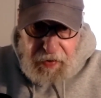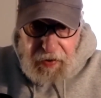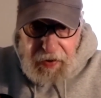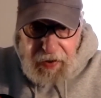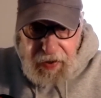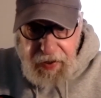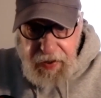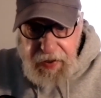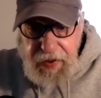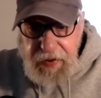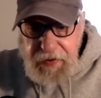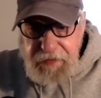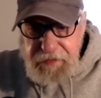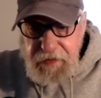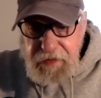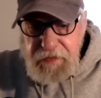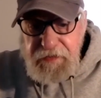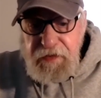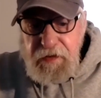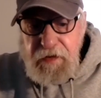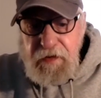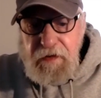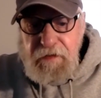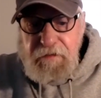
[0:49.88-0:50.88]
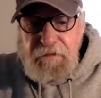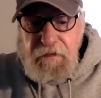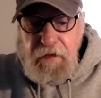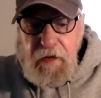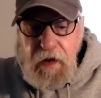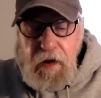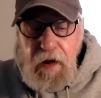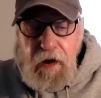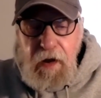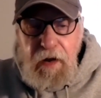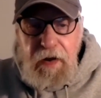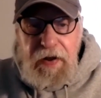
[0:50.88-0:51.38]
And the third
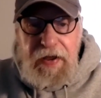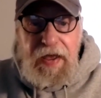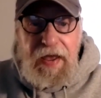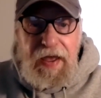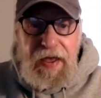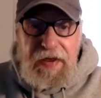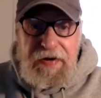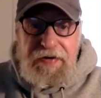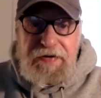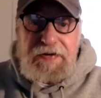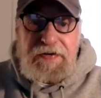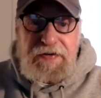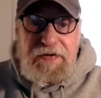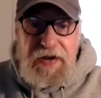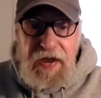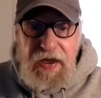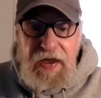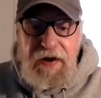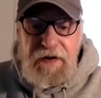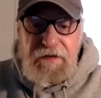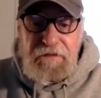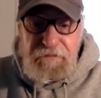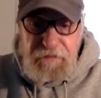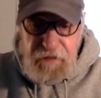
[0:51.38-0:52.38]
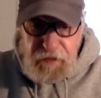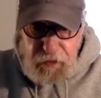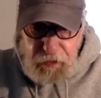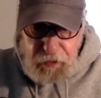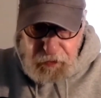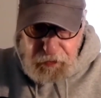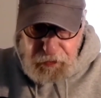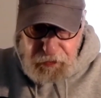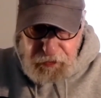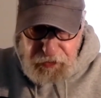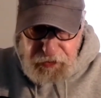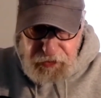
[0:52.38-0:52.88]
vlog had 10
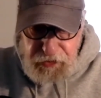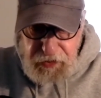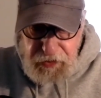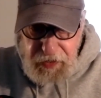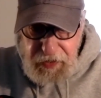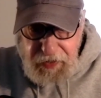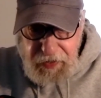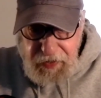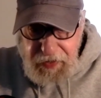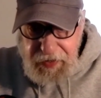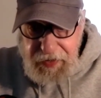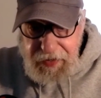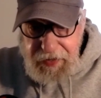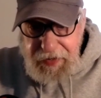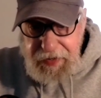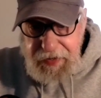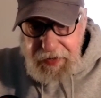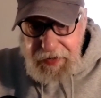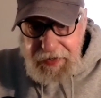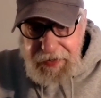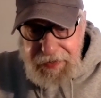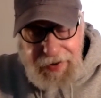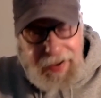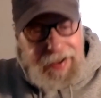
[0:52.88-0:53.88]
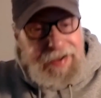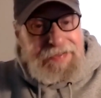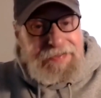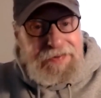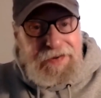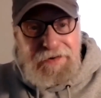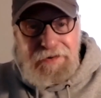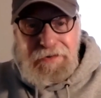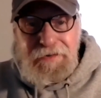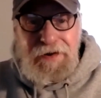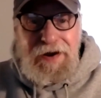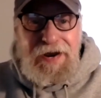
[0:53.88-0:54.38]
views. Not
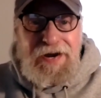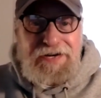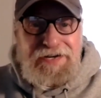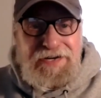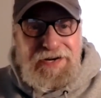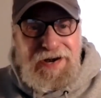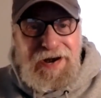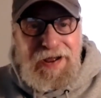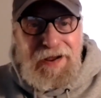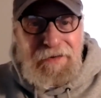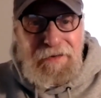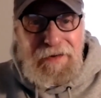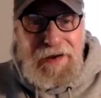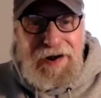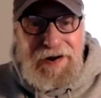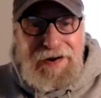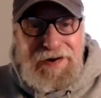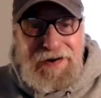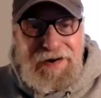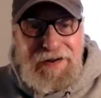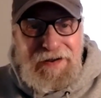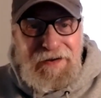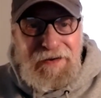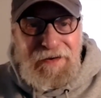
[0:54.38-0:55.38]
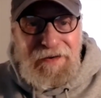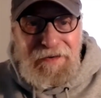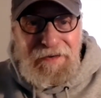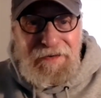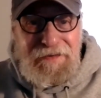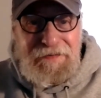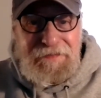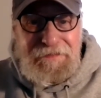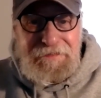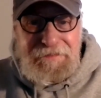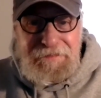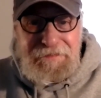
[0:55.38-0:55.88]
the direction I wanted to go.
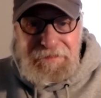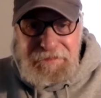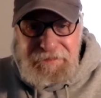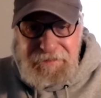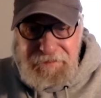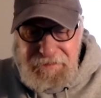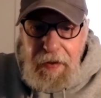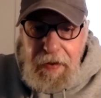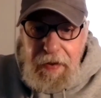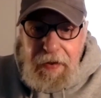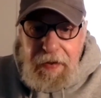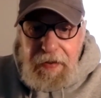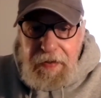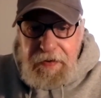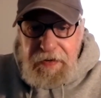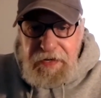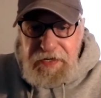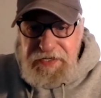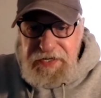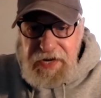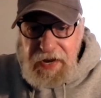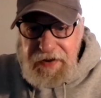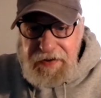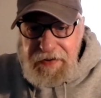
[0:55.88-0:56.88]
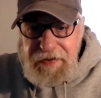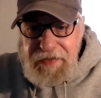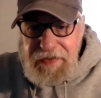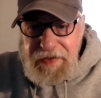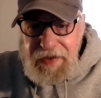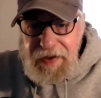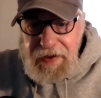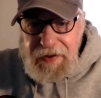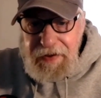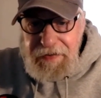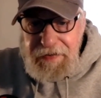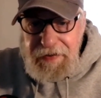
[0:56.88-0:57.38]
The second
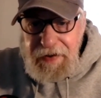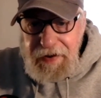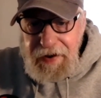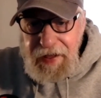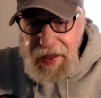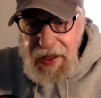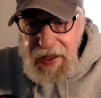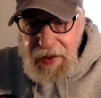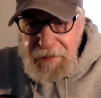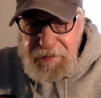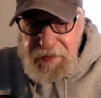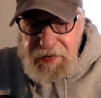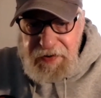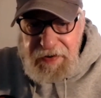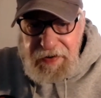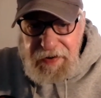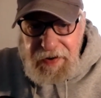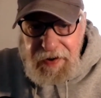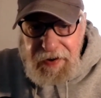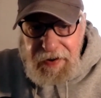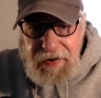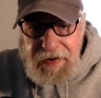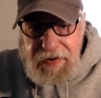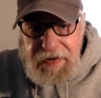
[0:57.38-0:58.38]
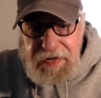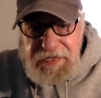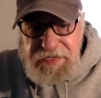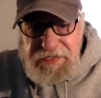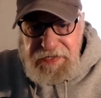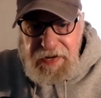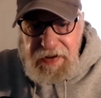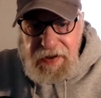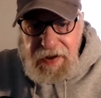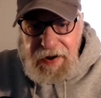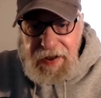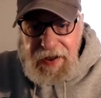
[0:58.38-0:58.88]
thing that happened is
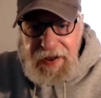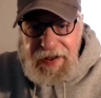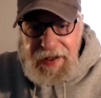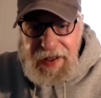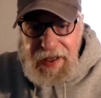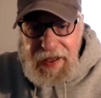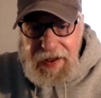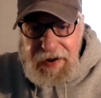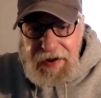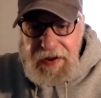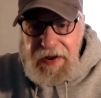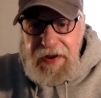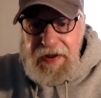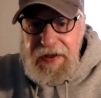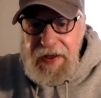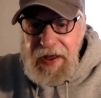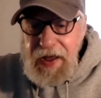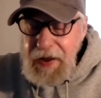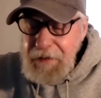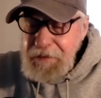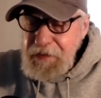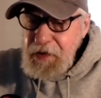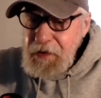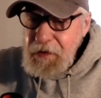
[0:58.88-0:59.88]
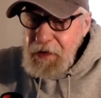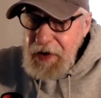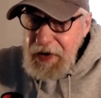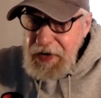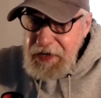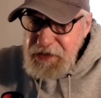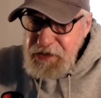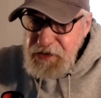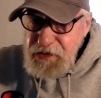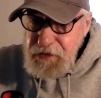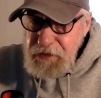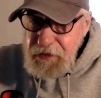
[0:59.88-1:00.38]
that I got a
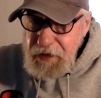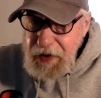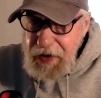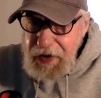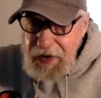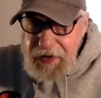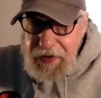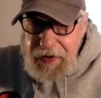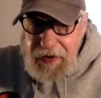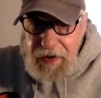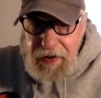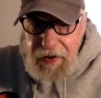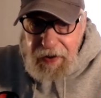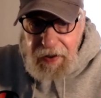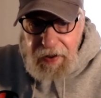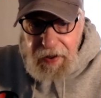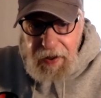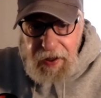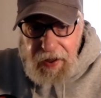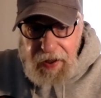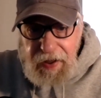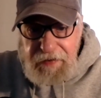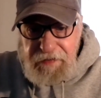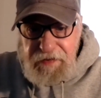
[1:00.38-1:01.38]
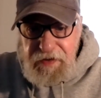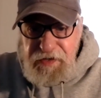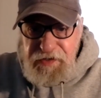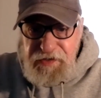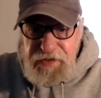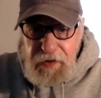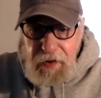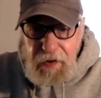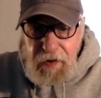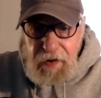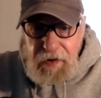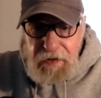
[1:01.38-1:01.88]
copyright strike on the
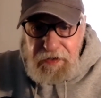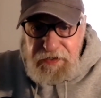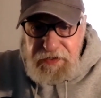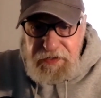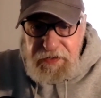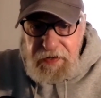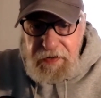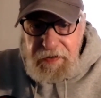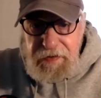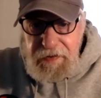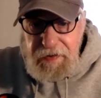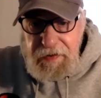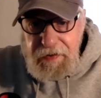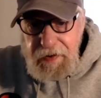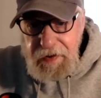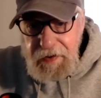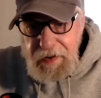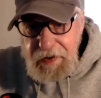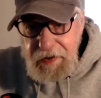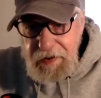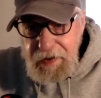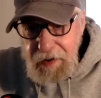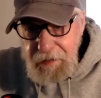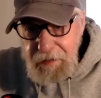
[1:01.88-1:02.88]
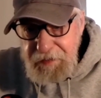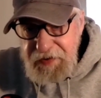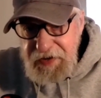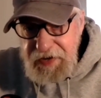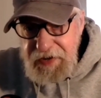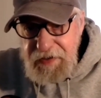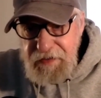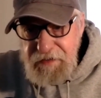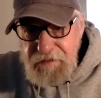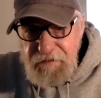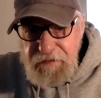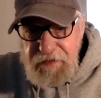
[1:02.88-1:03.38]
songs that
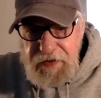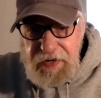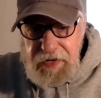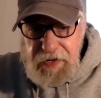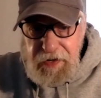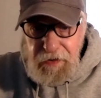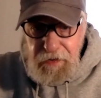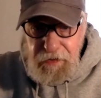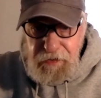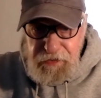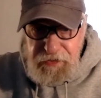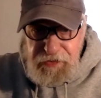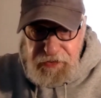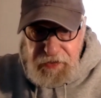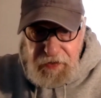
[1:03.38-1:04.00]
accompany the videos.